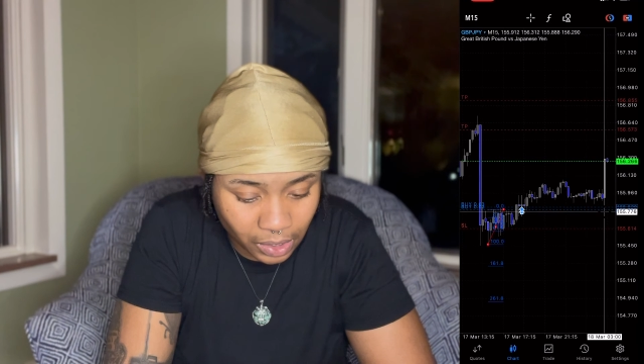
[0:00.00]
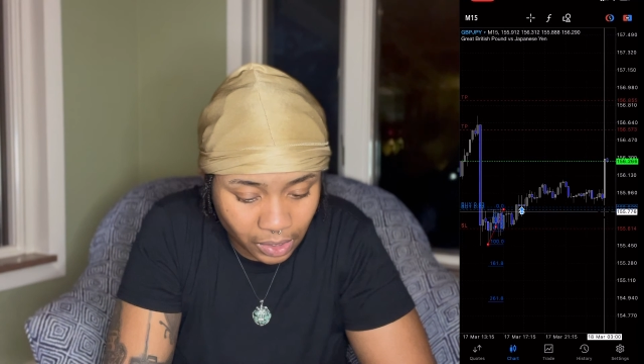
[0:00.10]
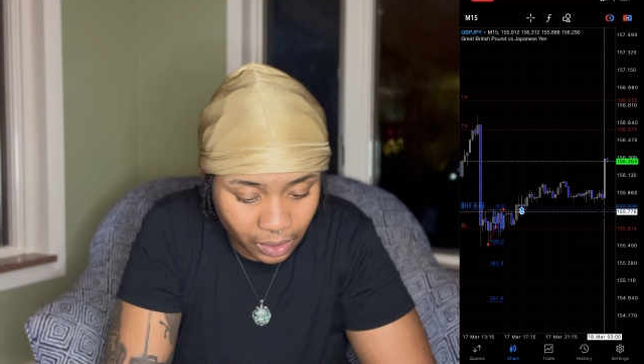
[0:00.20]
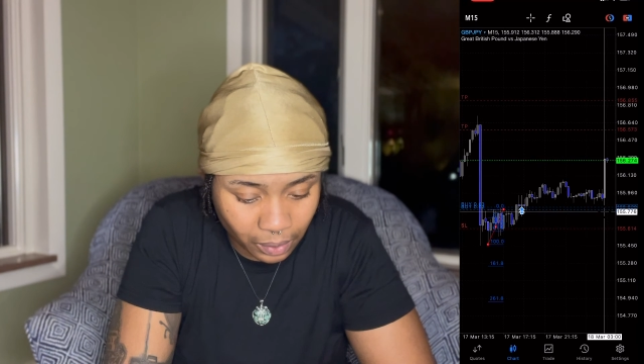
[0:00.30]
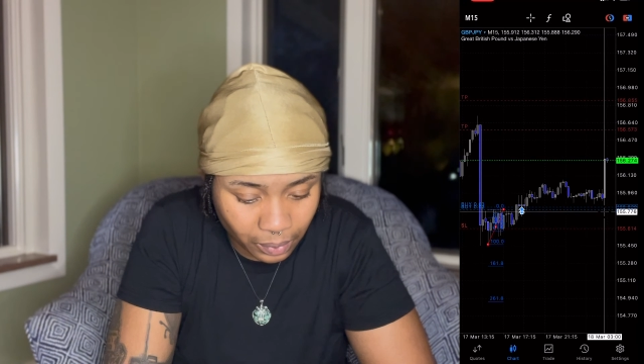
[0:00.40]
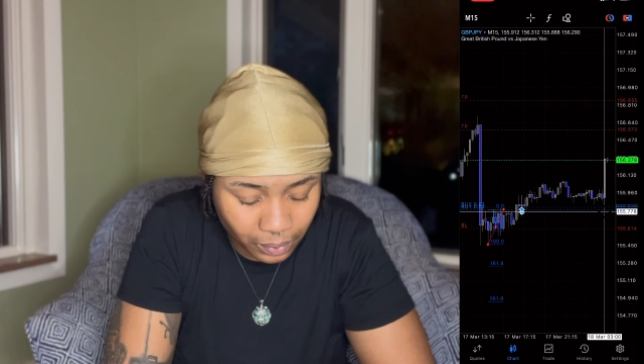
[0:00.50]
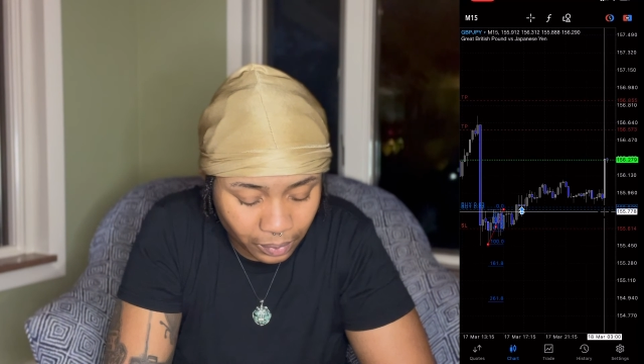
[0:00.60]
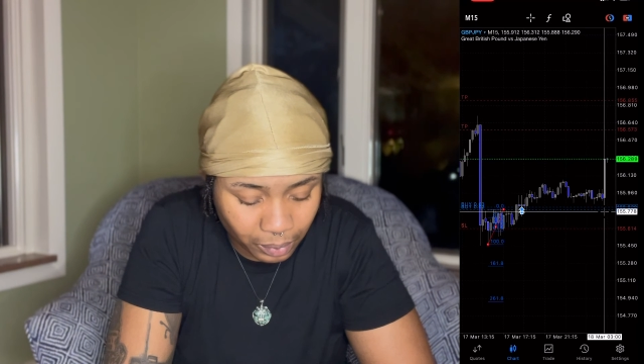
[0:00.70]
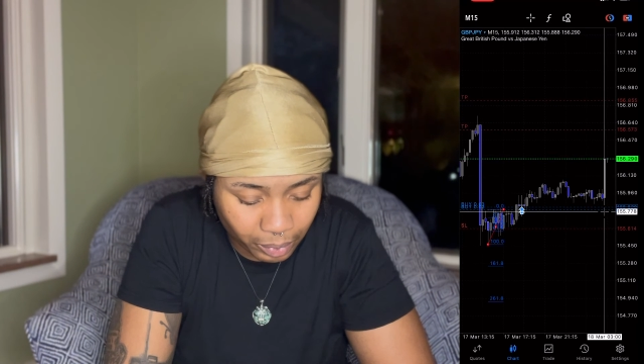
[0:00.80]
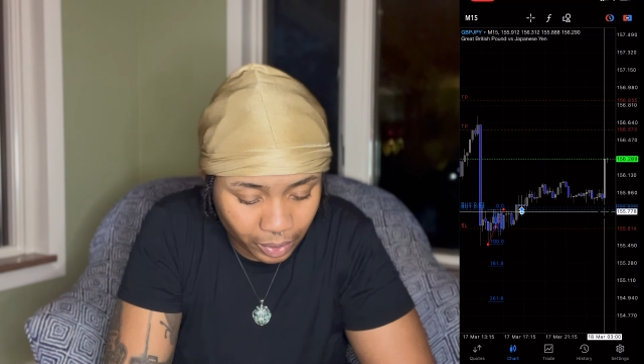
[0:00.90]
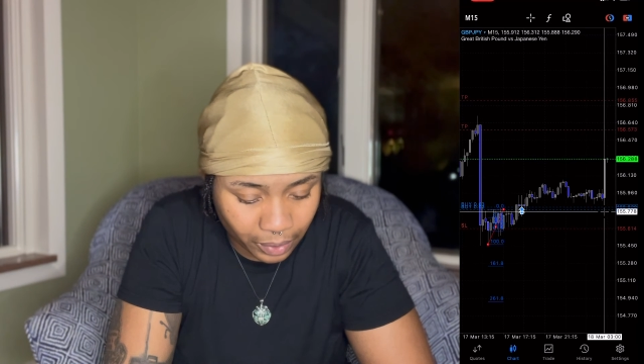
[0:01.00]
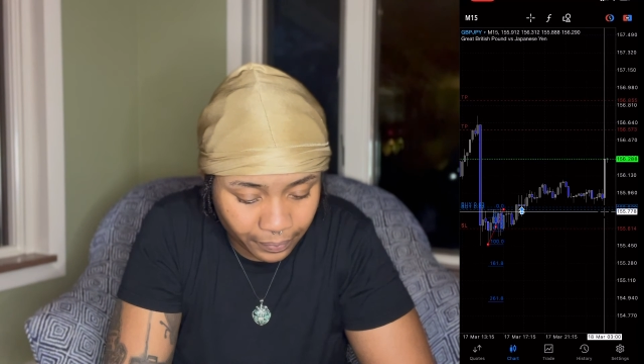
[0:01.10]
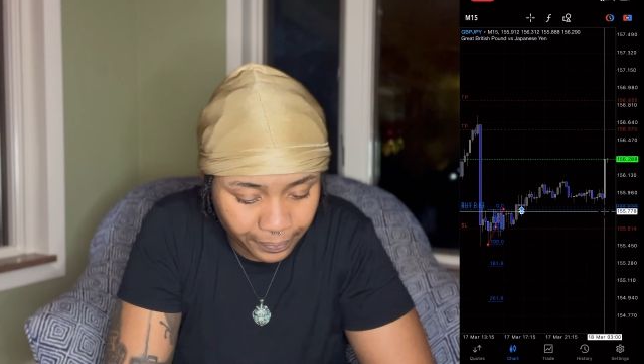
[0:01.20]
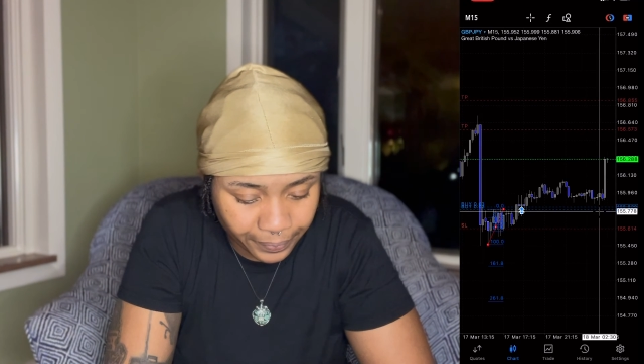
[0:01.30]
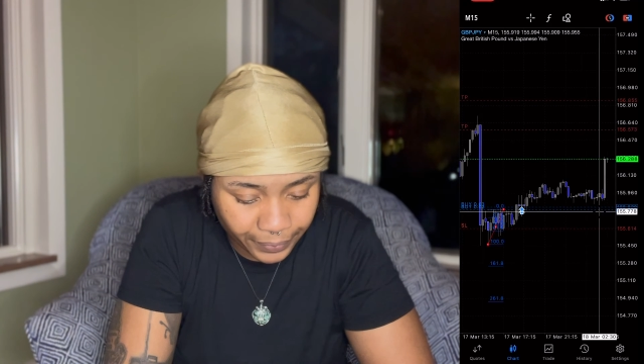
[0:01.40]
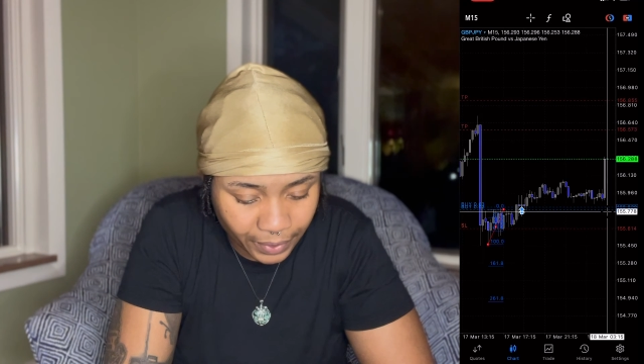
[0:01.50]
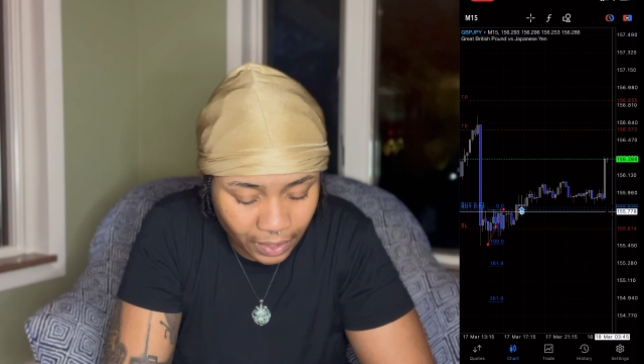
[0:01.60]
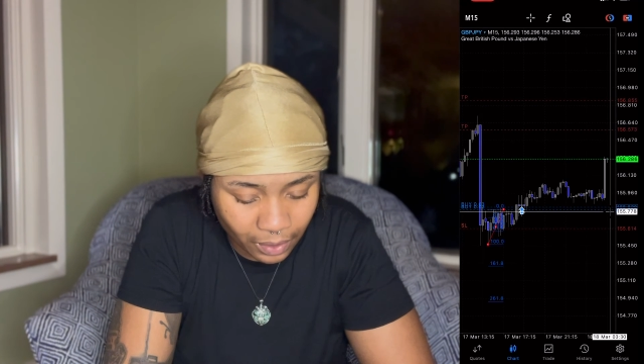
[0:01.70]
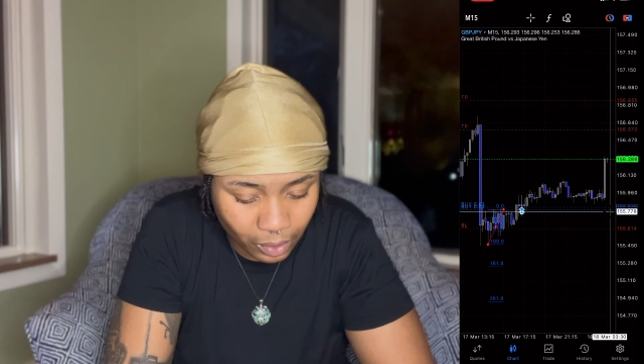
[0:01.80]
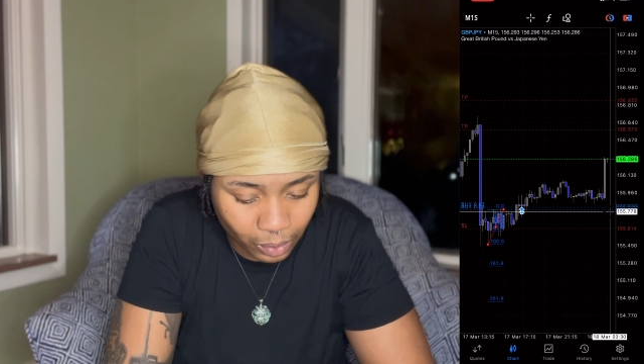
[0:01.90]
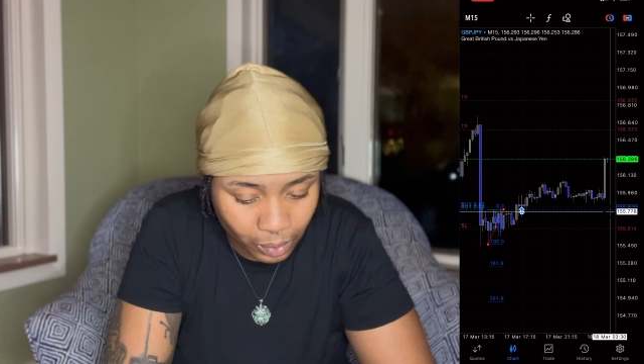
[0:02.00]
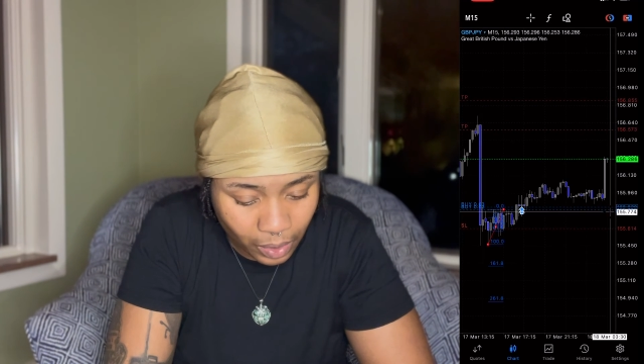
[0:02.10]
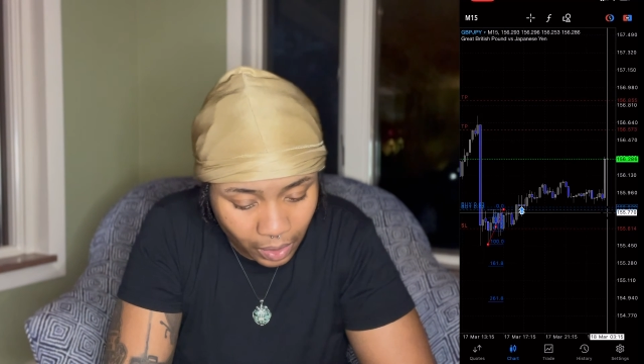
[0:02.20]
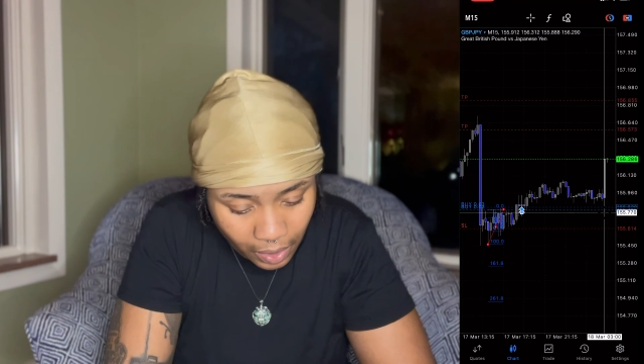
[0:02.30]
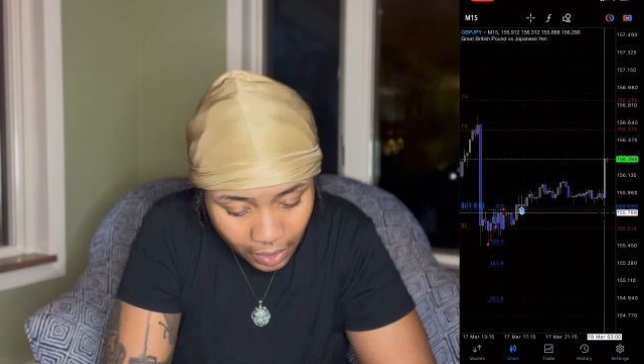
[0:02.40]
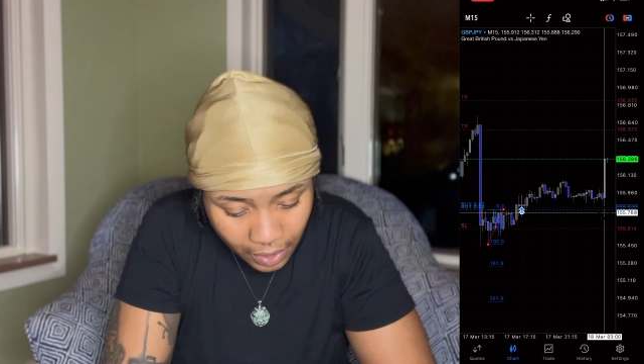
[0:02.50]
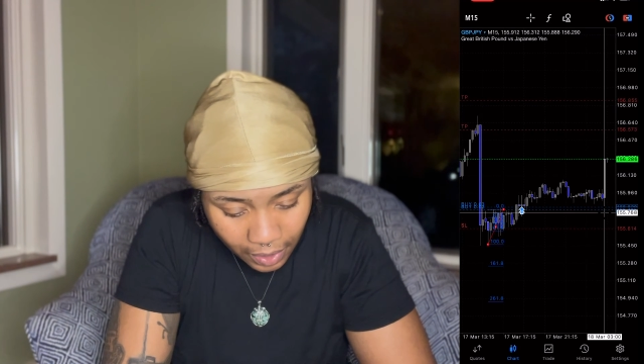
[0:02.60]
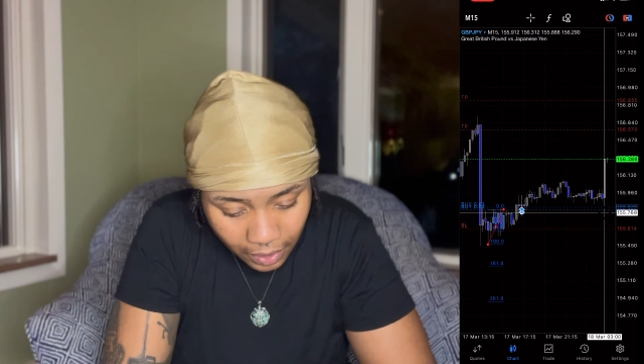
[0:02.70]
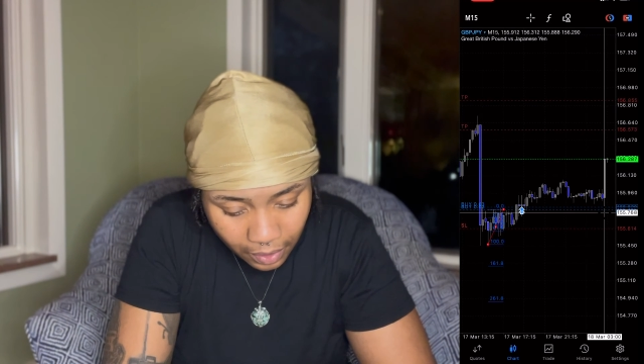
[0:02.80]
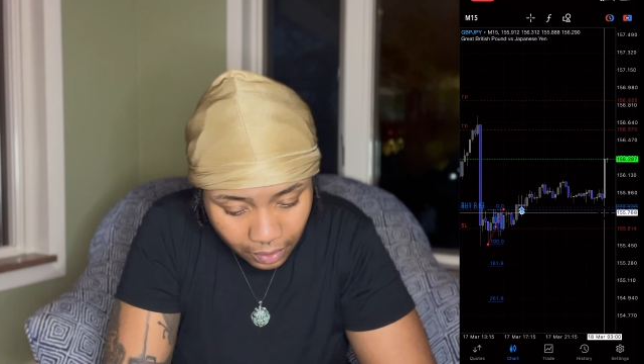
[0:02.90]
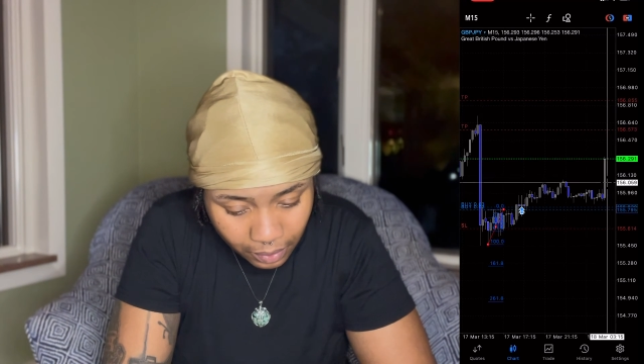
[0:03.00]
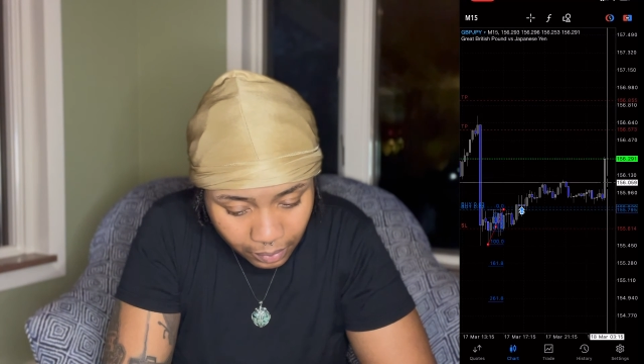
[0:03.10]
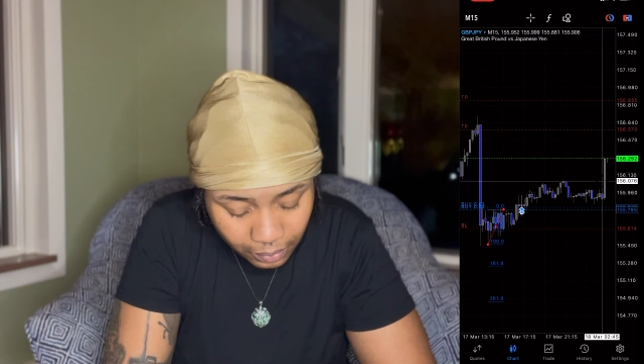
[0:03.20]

sell. But anywho, yeah.